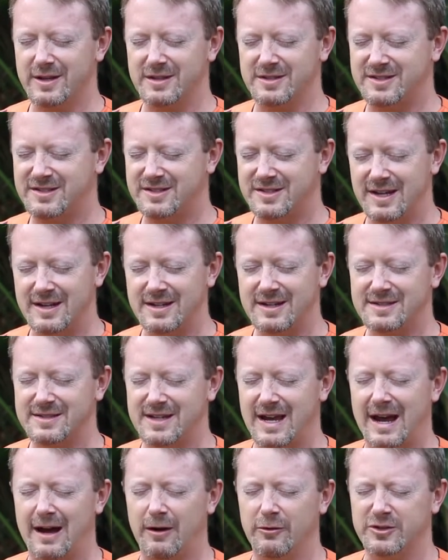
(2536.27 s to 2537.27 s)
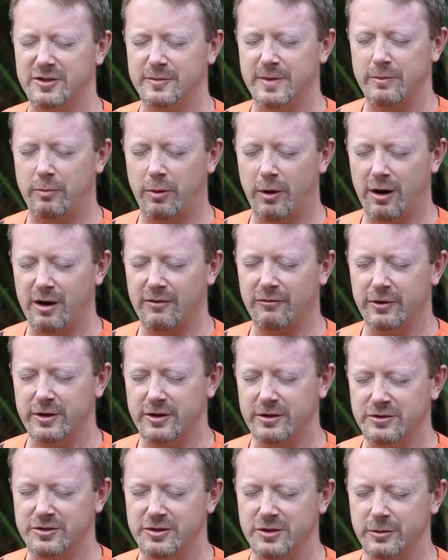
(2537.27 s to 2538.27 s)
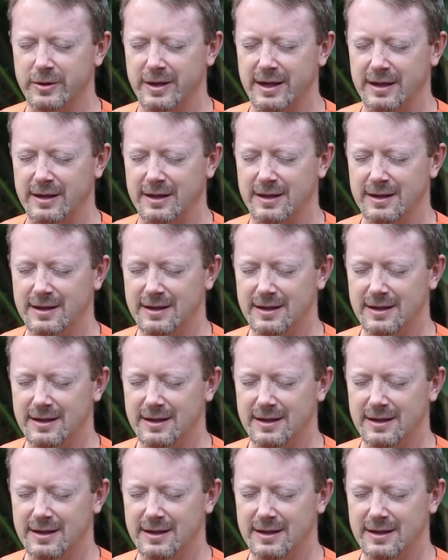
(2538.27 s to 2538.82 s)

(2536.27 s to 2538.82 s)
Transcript: and send us out to be part of what you're doing